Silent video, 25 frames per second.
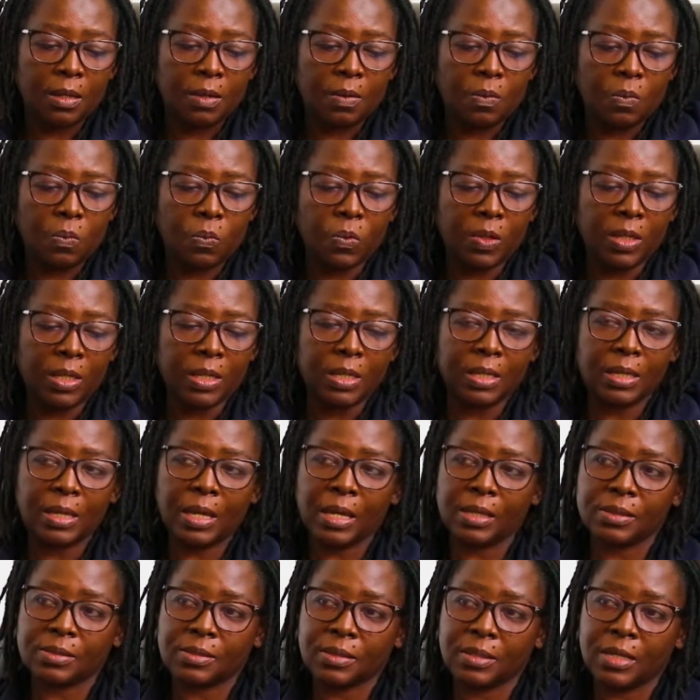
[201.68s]
we
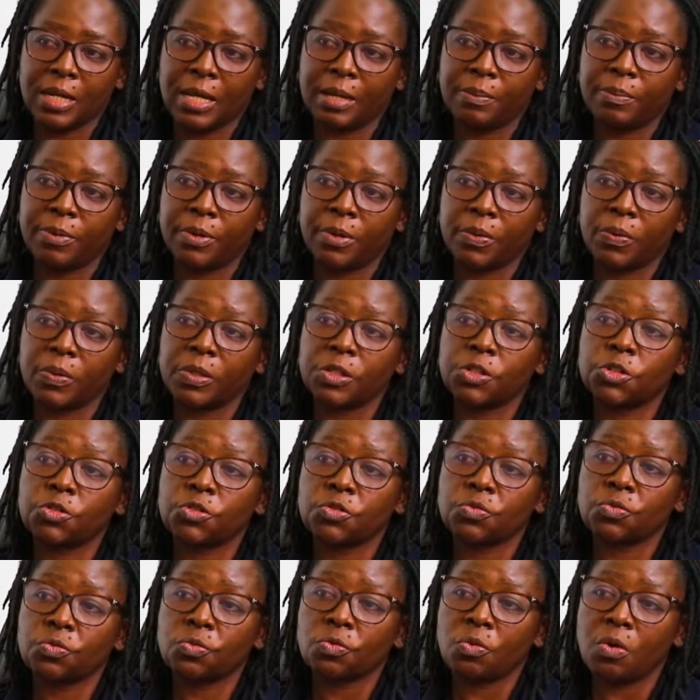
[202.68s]
as the library, we
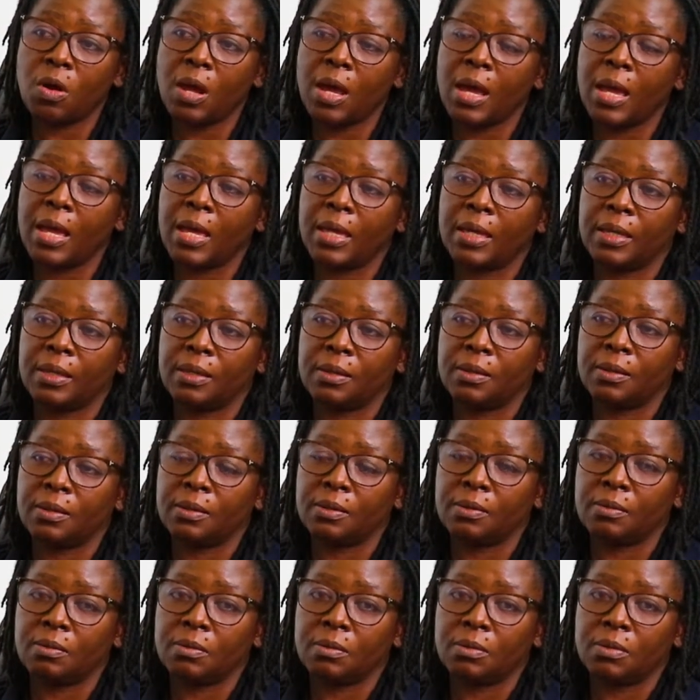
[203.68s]
try
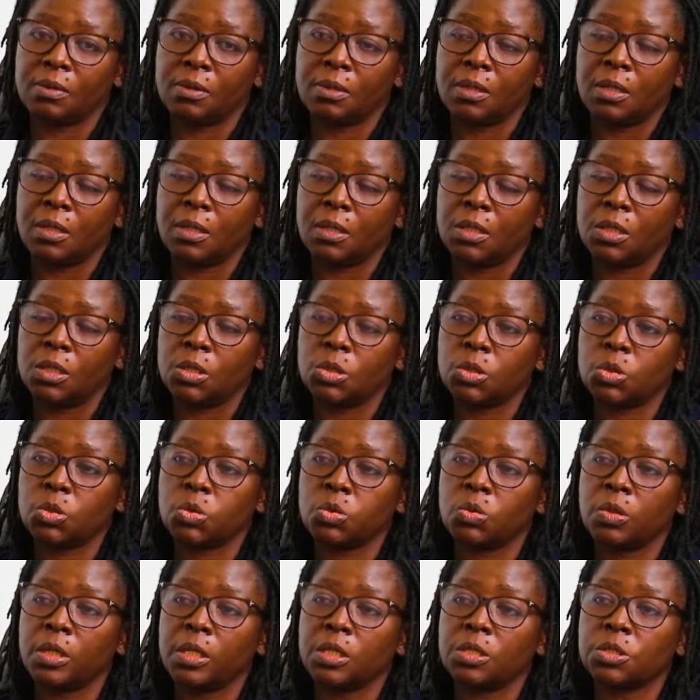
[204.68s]

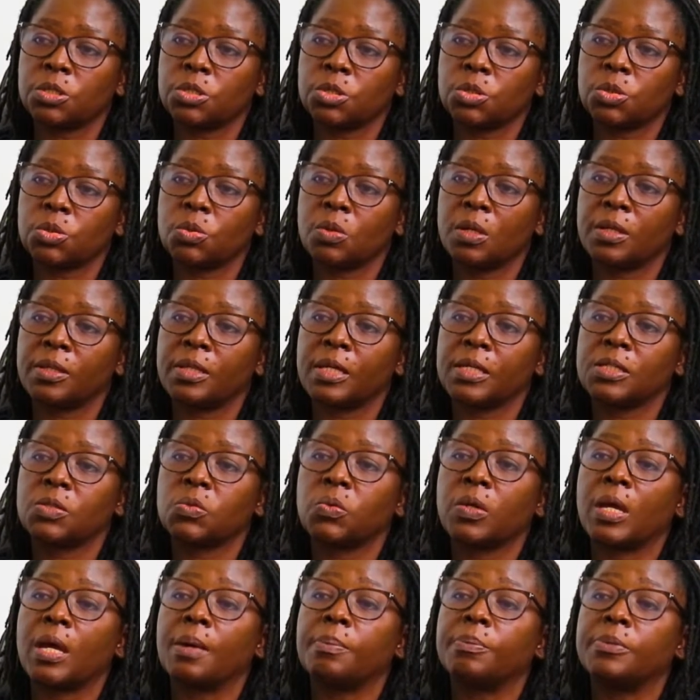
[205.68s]
to ensure that
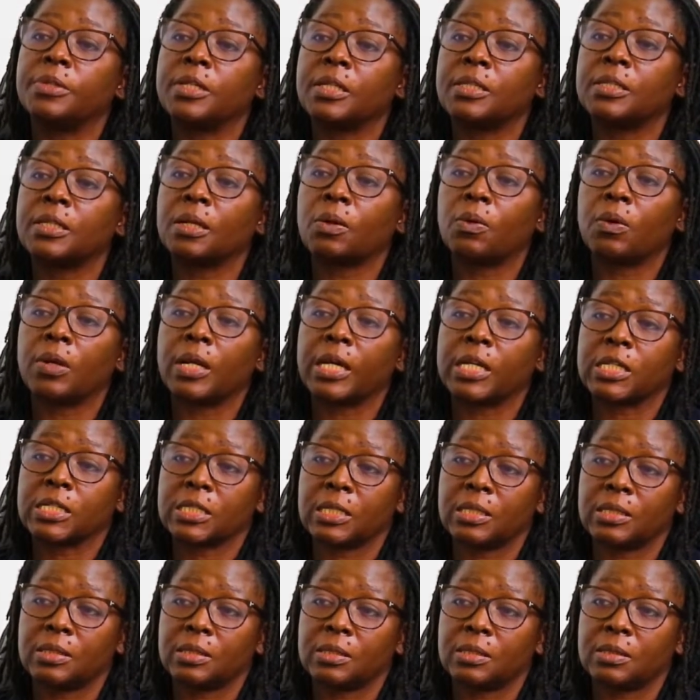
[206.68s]
we update the
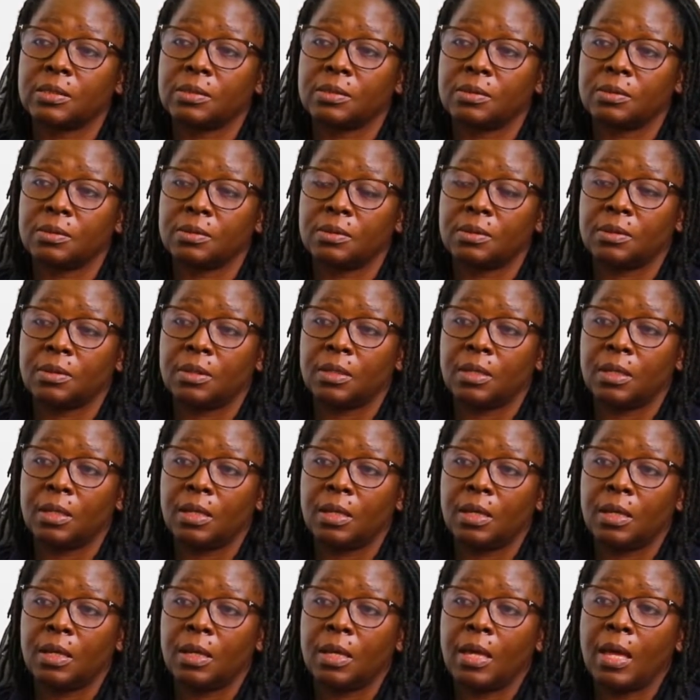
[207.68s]
collections
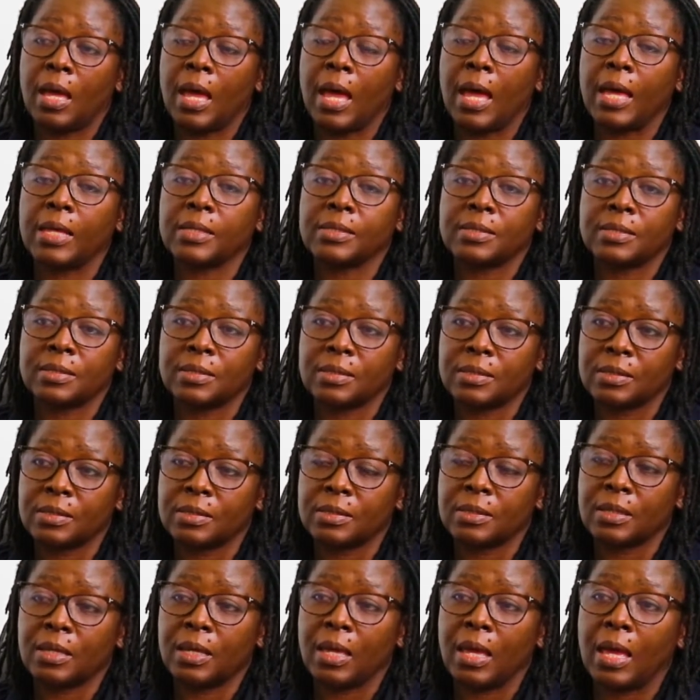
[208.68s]
as
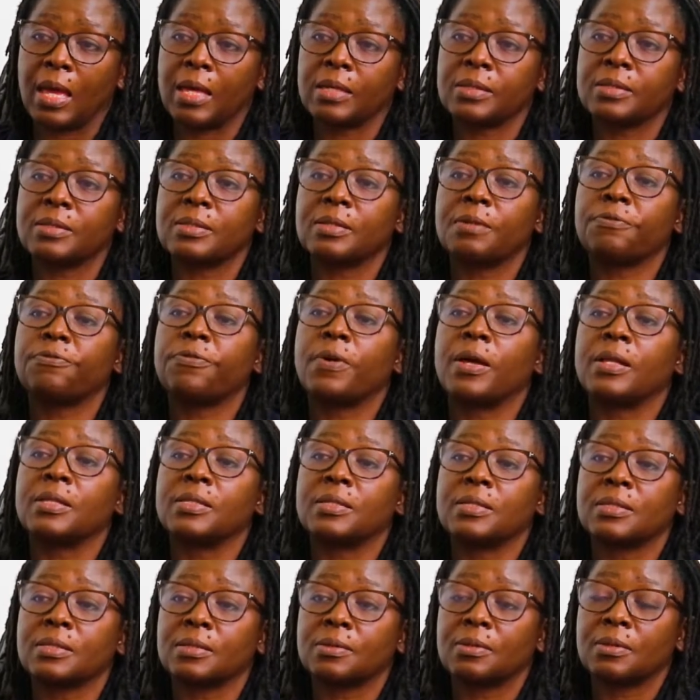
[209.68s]
the
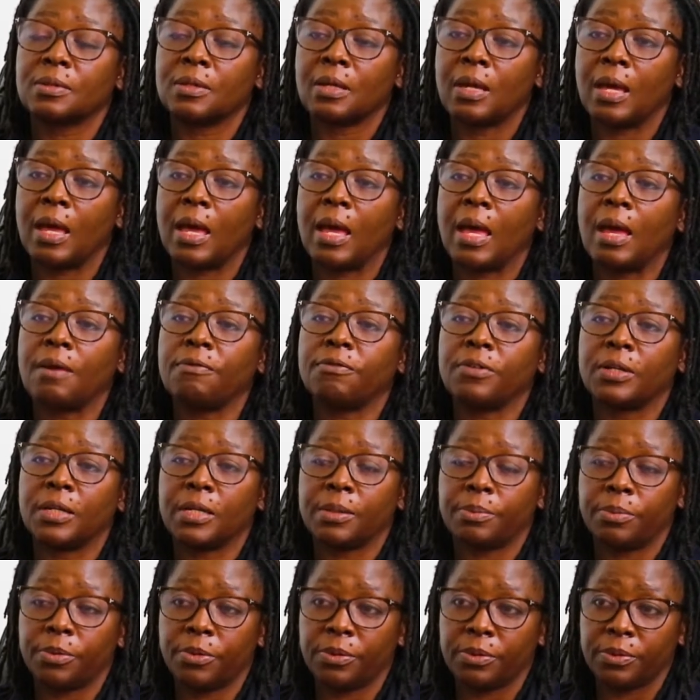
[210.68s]
funds are
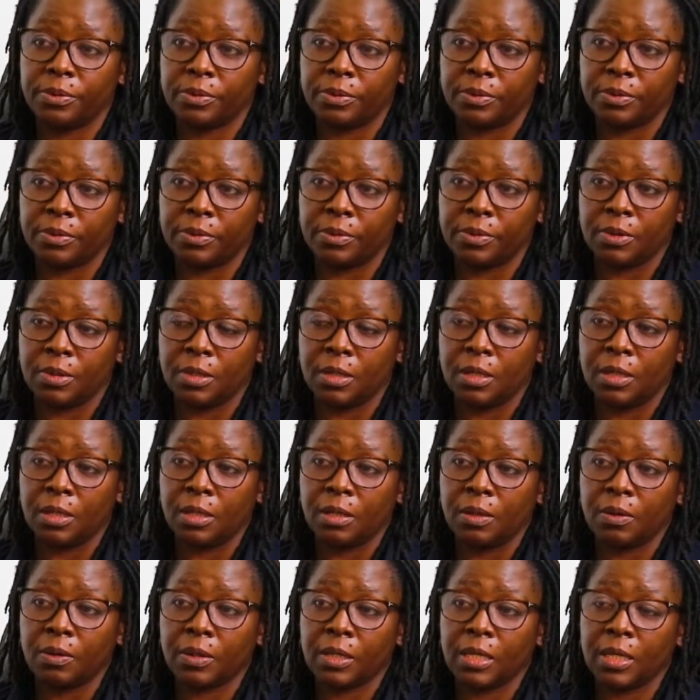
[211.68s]
available.
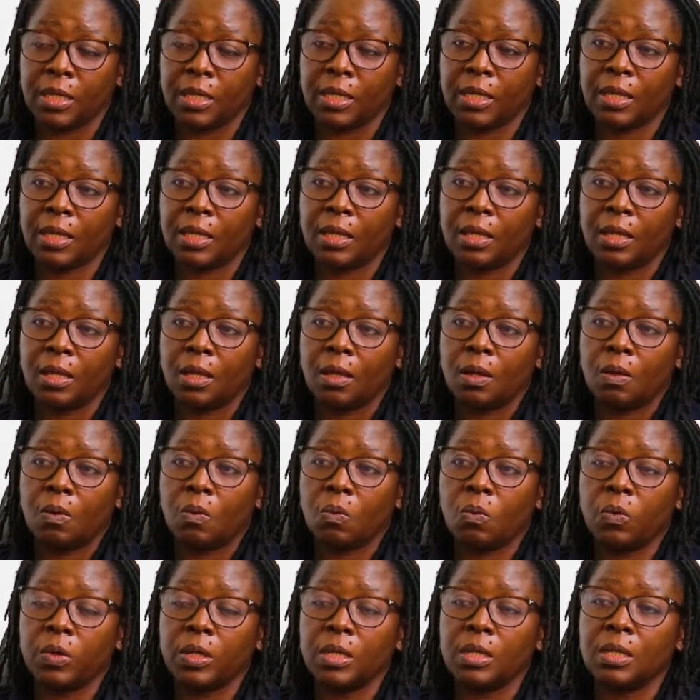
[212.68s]
Okay,
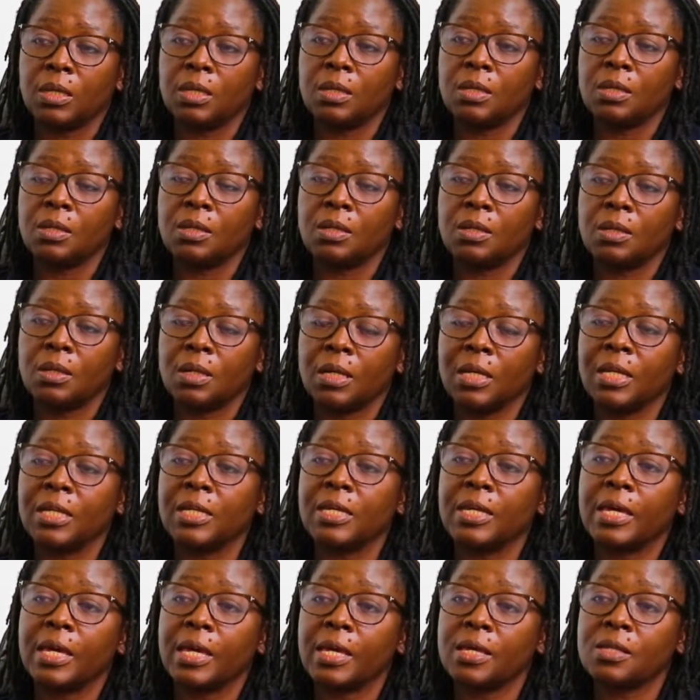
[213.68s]
we
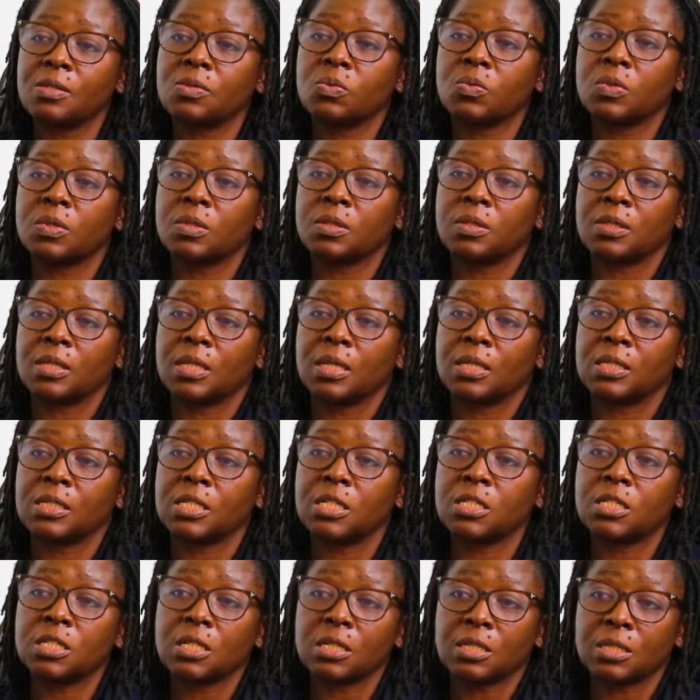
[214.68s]
liaise with the
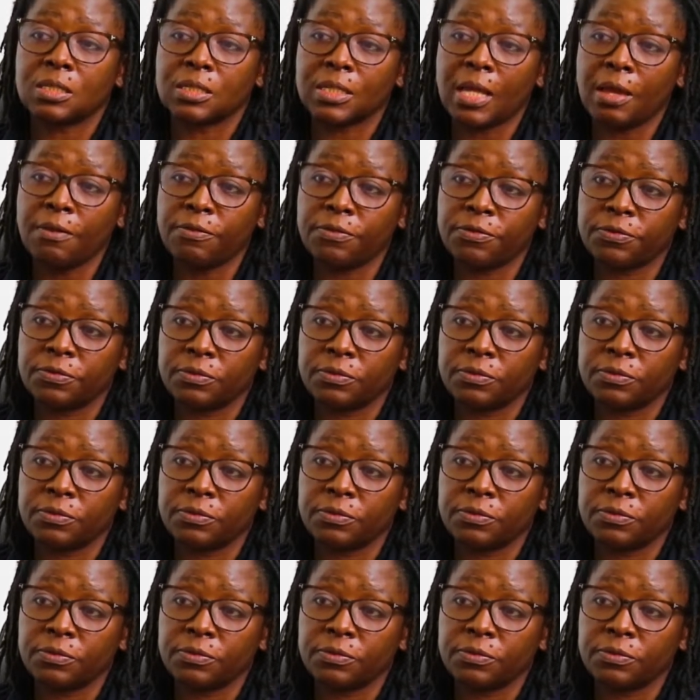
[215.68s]
teaching staff